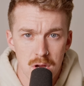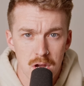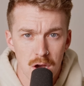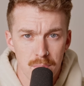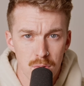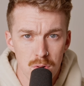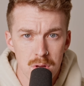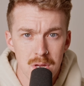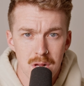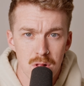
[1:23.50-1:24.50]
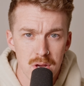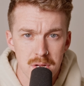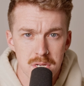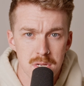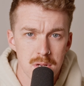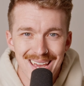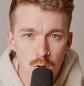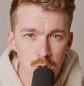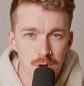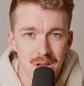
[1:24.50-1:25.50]
a couple clicks in
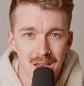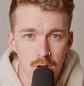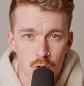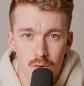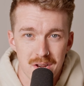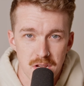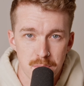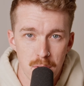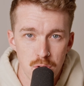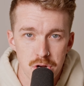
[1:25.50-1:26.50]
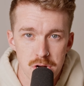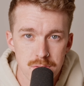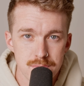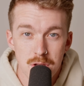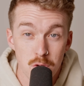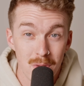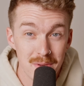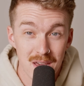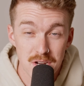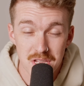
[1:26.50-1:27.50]
order to get correct exposure. So
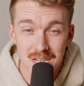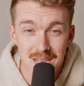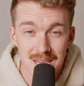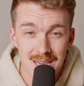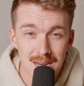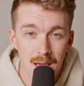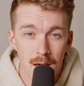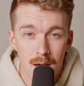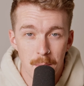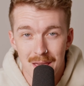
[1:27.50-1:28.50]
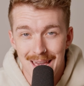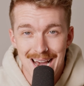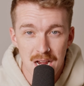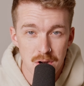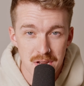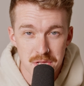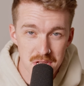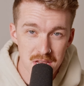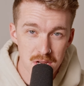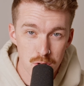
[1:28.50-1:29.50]
maybe I just need to get a higher
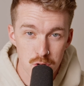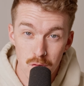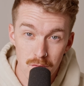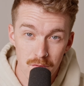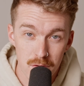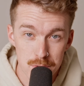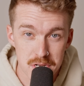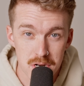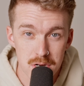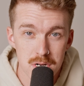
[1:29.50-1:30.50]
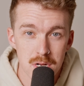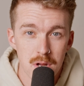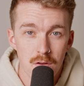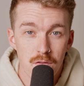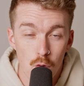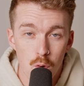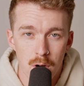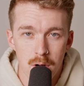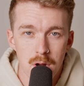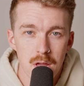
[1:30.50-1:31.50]
density neutral filter
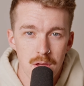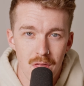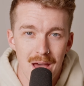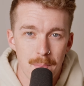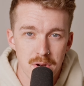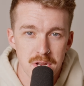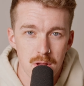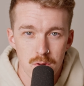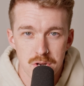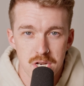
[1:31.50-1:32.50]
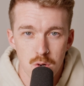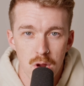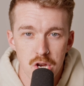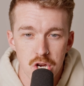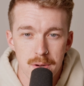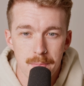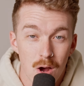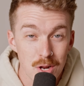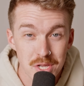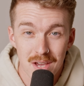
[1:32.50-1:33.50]
for that particular situation.
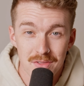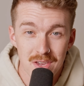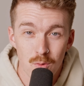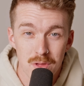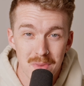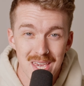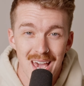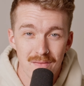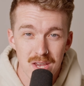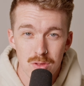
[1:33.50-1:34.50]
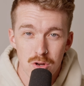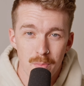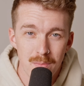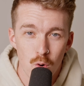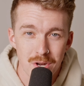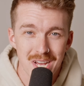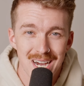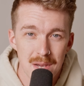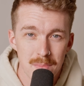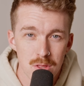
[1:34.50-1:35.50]
Honestly, I think with me having a little bit more
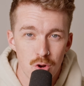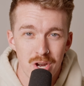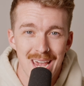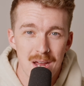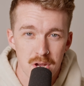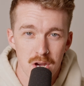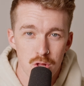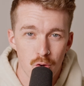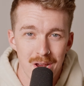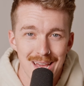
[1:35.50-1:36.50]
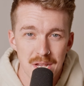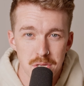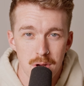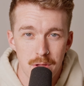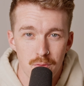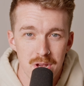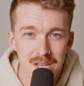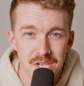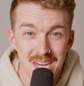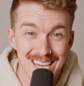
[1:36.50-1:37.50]
time learning how to color grade S-Log3
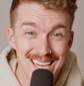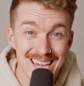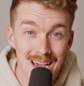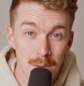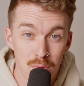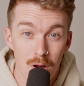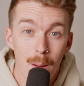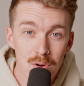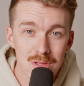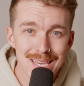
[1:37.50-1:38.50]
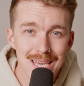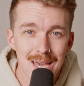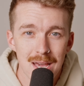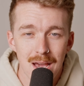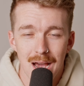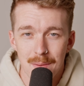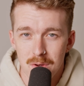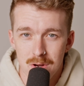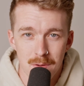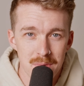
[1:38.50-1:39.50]
Cine EI properly, I'm
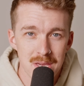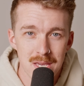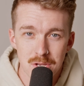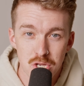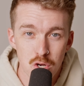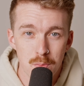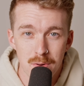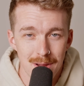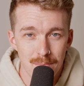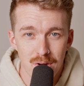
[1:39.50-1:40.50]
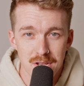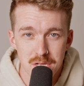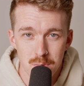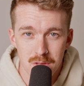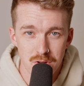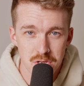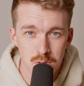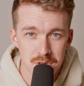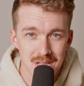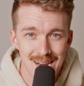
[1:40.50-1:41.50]
gonna be super impressed with the
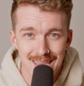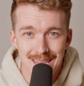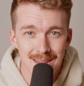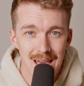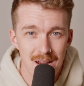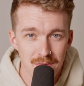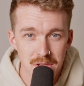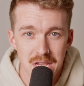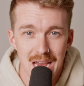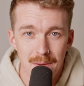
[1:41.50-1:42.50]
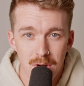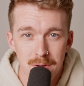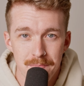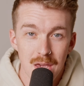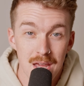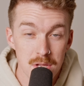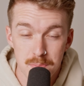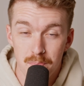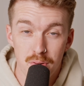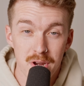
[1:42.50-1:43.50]
results that I get out of this camera. It is
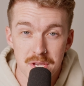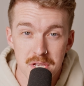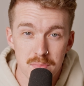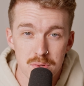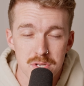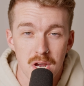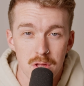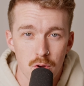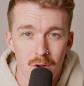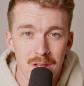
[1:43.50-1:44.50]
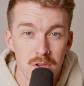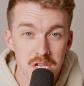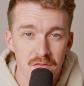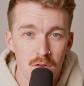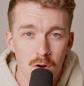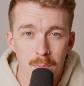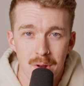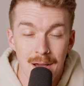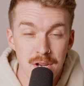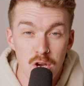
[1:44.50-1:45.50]
pretty simple to color grade this far,
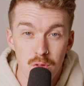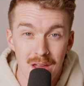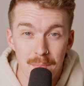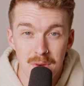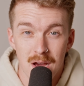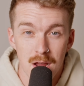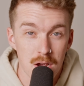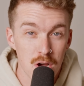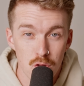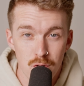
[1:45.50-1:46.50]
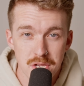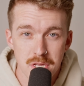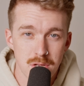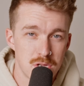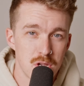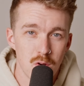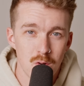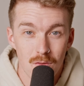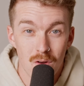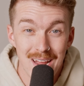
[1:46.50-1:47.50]
but I know that I'm not a colorist,
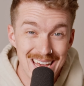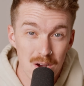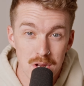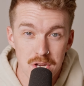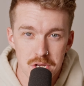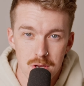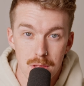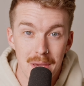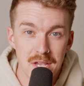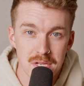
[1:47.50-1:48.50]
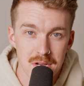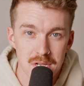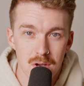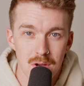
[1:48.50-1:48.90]
so right now I just know the basics